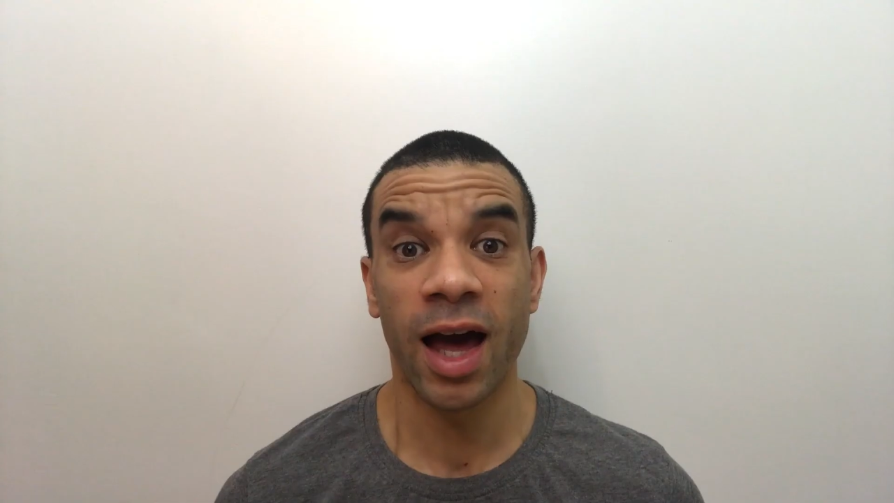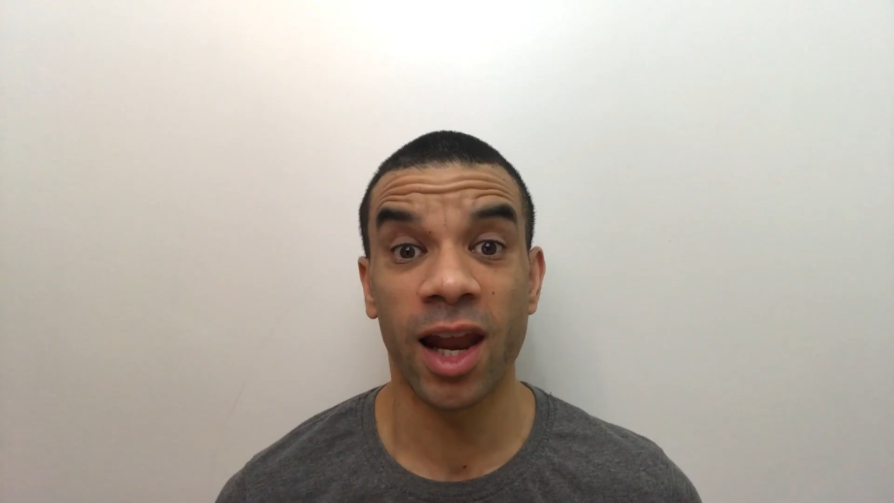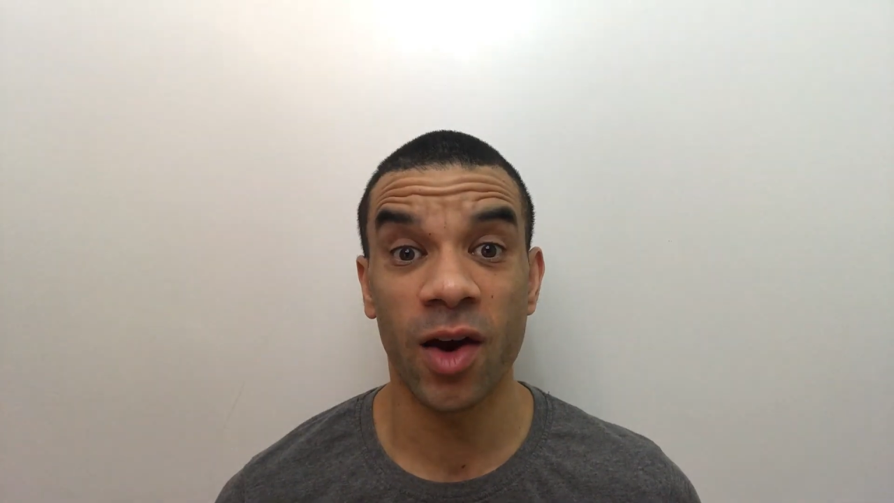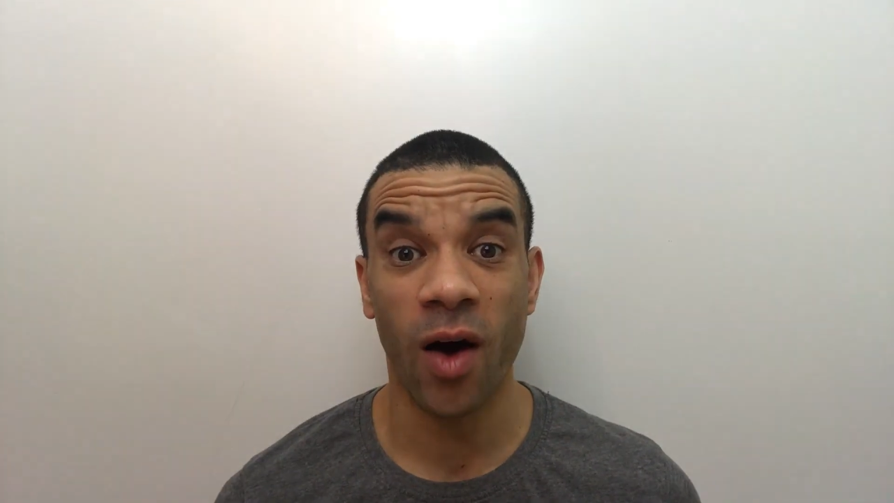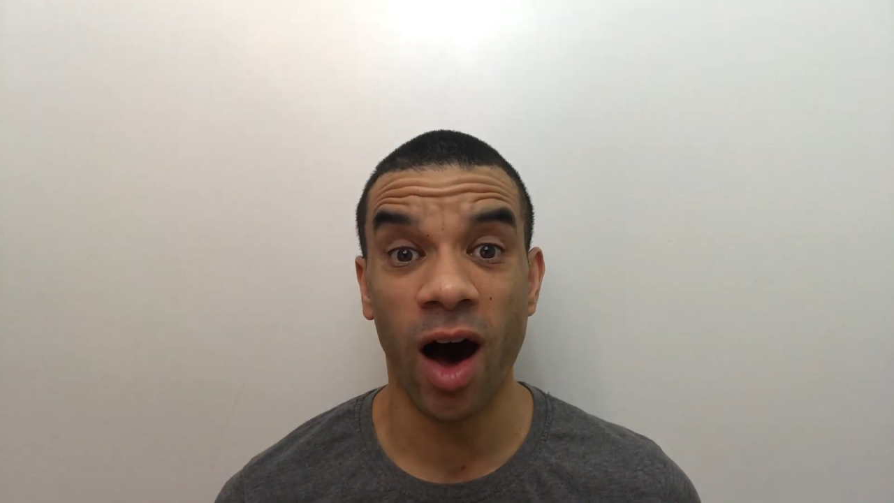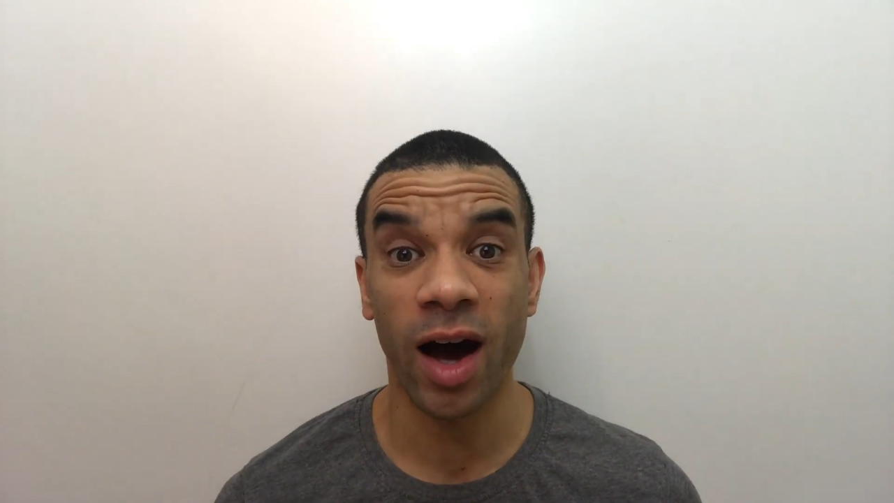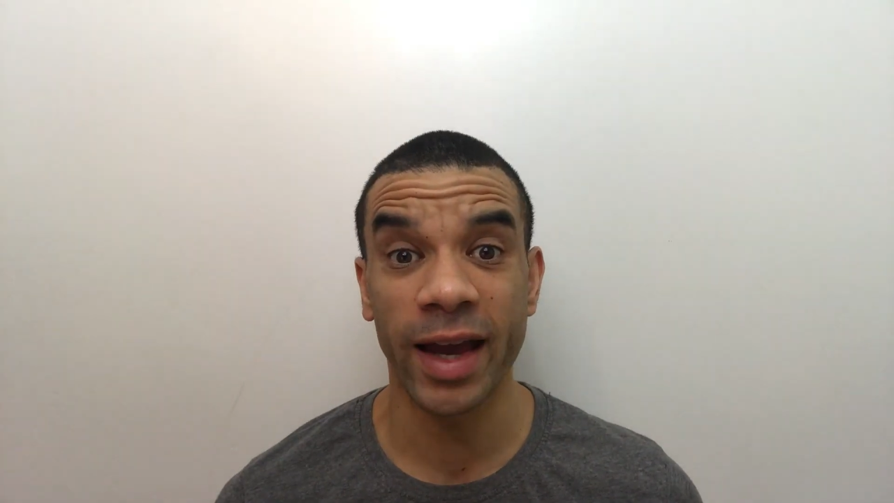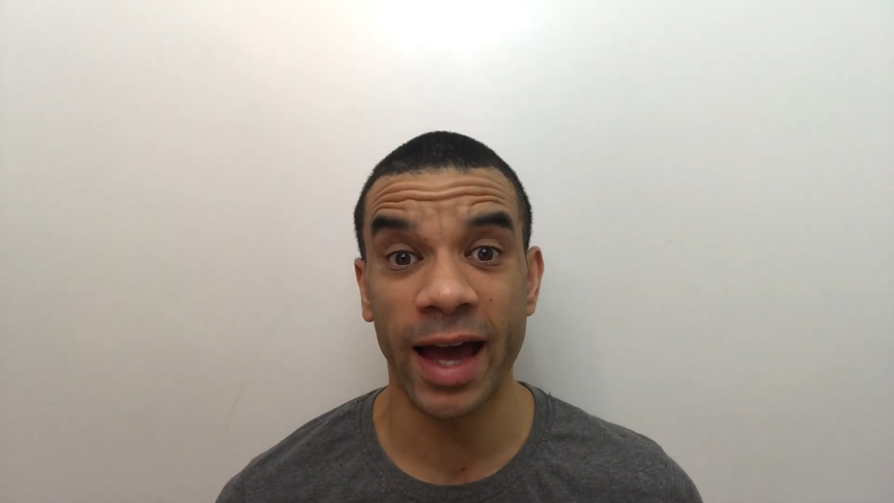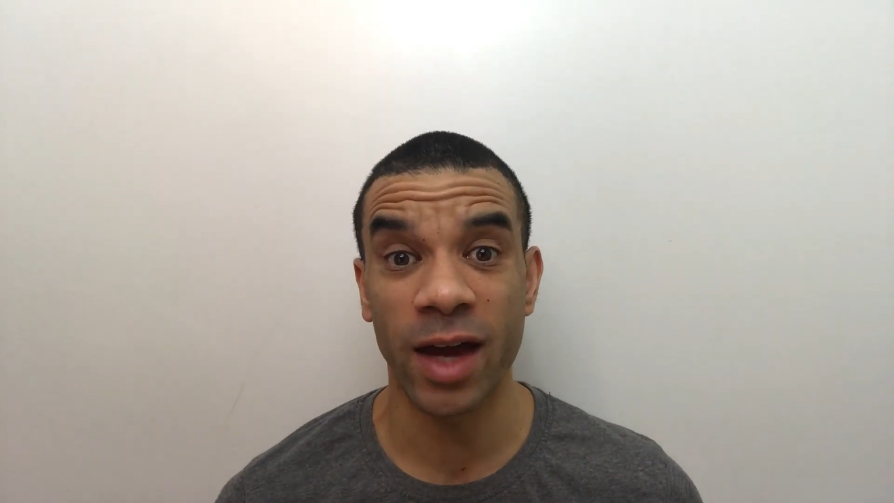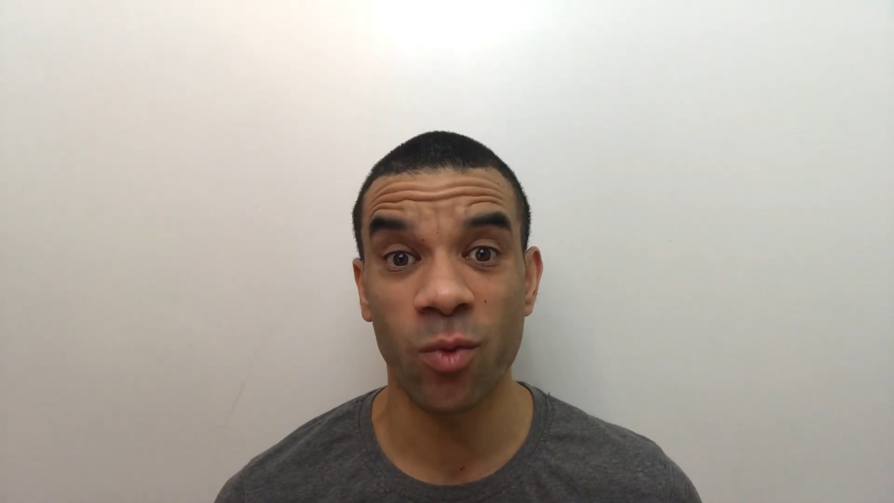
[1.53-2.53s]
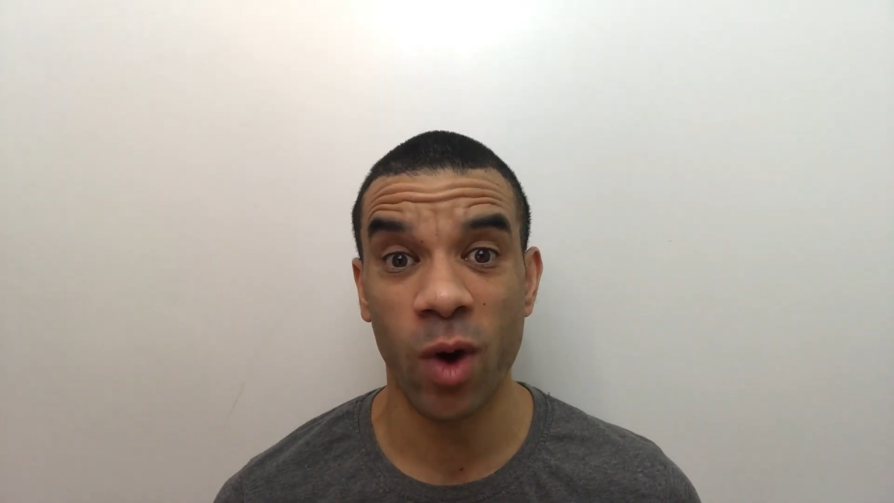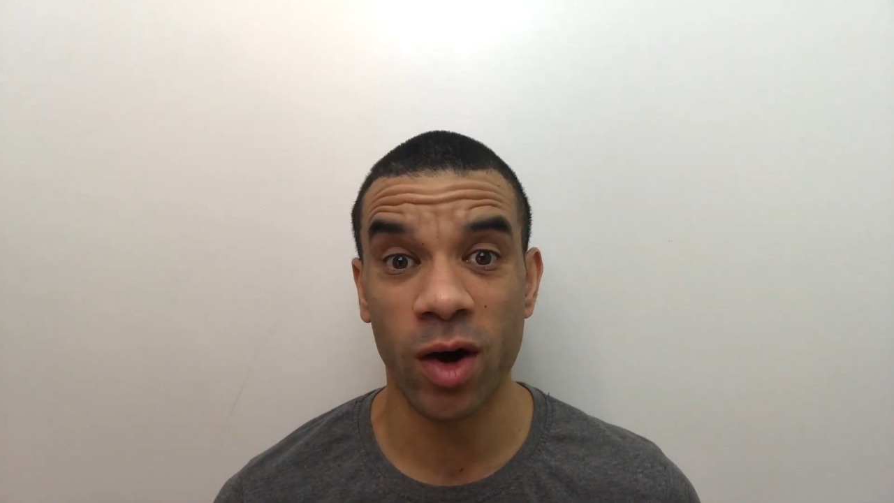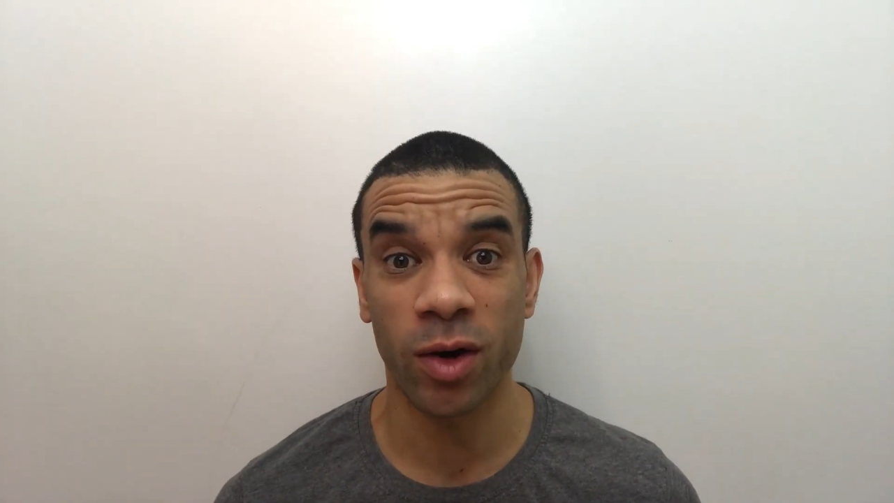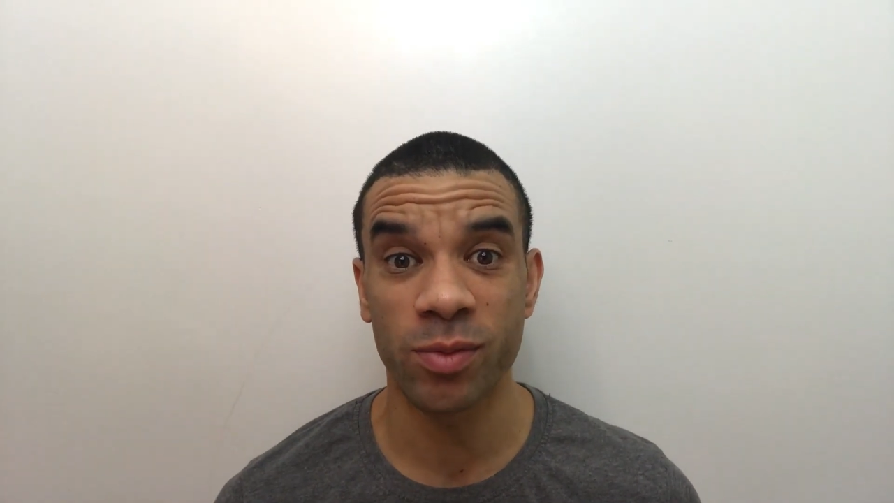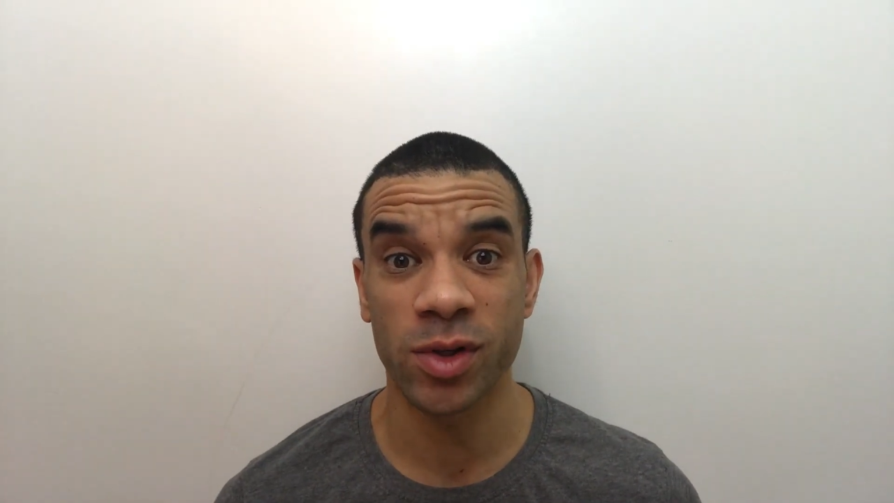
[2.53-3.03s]
Hello, hi, and
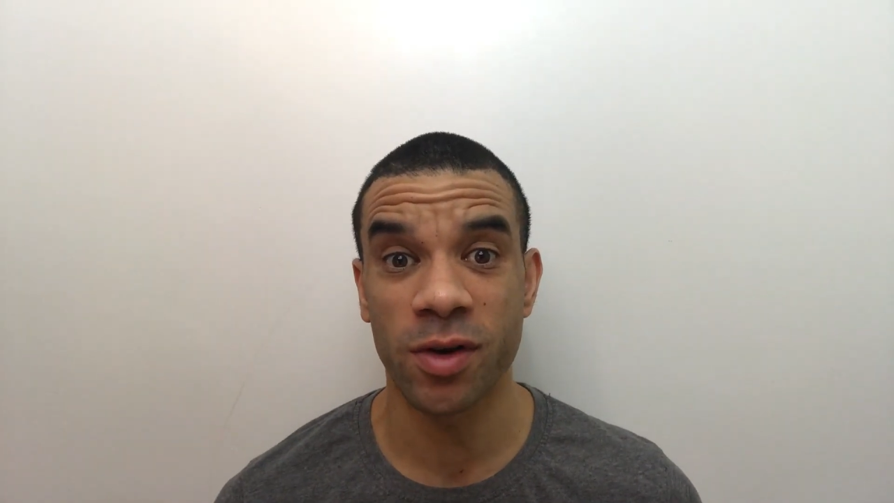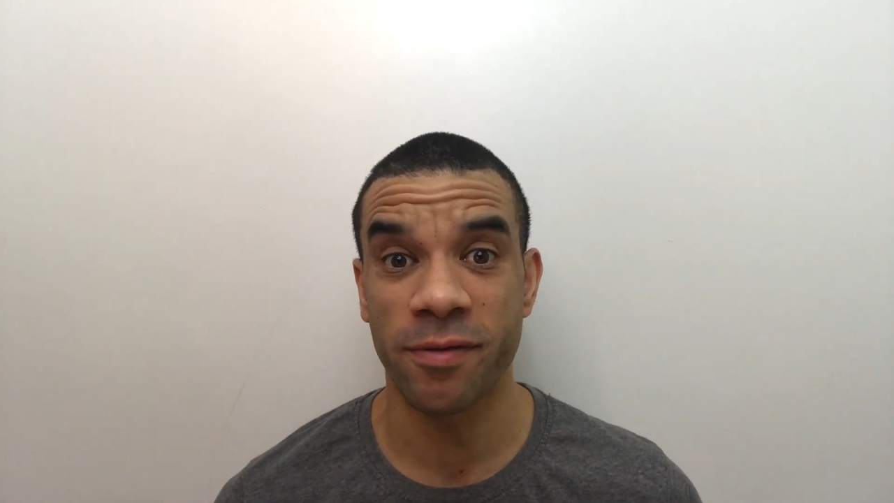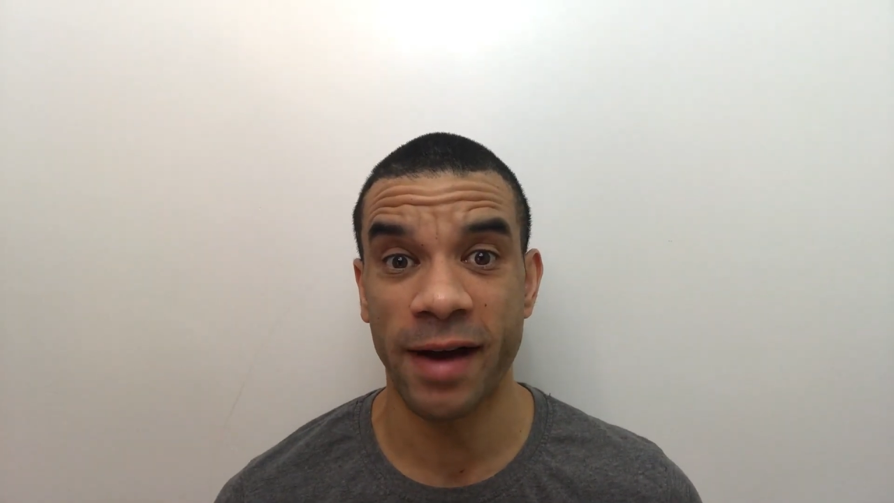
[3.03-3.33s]
welcome to